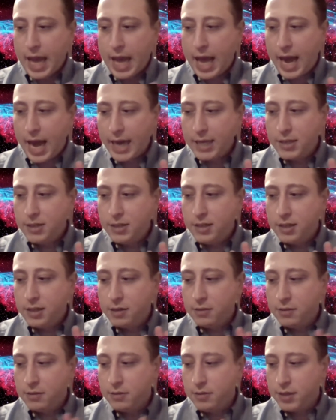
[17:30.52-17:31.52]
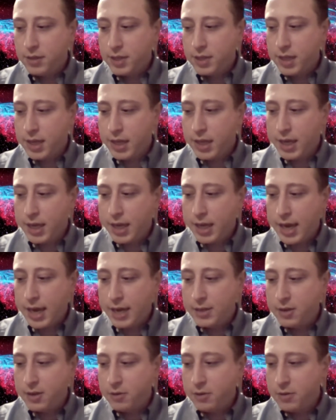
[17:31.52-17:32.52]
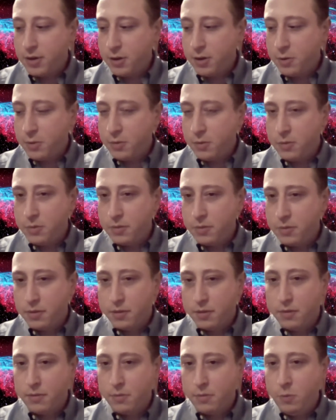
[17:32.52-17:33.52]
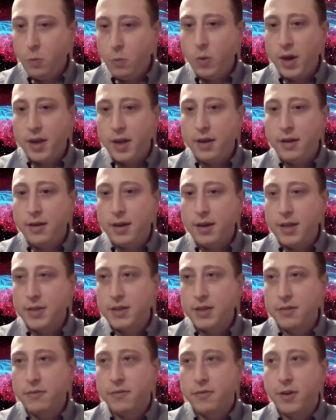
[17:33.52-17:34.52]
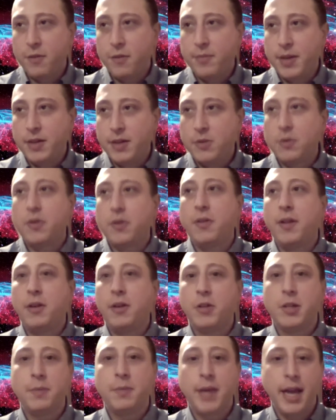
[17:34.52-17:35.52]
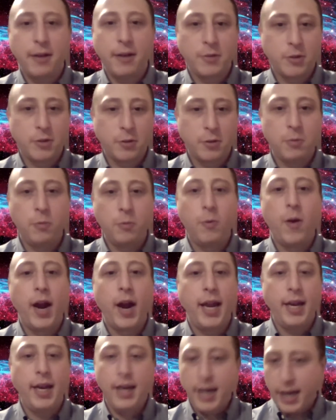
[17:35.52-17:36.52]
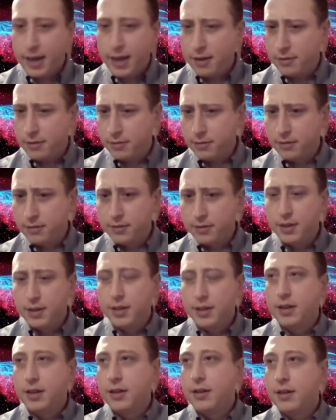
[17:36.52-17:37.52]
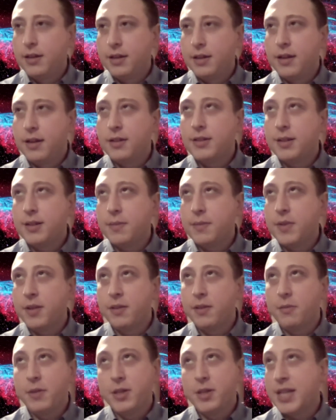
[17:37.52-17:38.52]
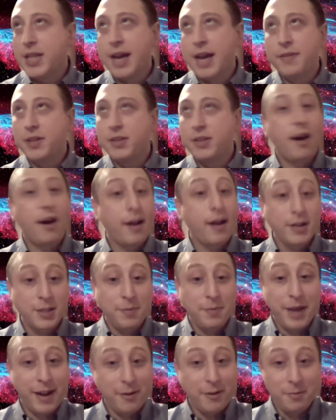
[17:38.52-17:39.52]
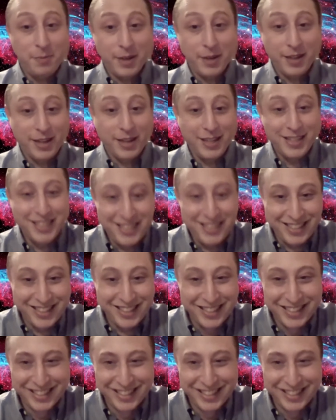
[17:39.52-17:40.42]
I don't uh, I don't know what his involvement is with the Leadership Council right now. That's something that we just haven't talked about because